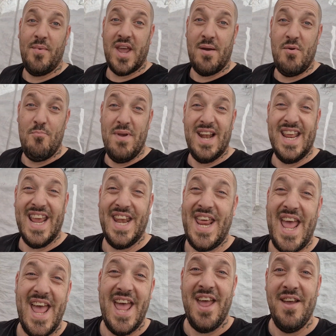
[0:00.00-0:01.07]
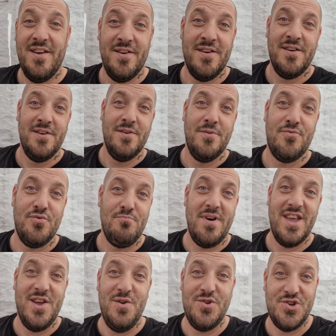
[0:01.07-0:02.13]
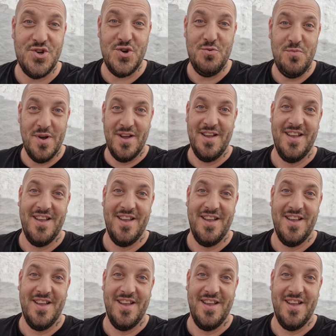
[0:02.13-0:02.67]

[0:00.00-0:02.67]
become a millionaire from my YouTube,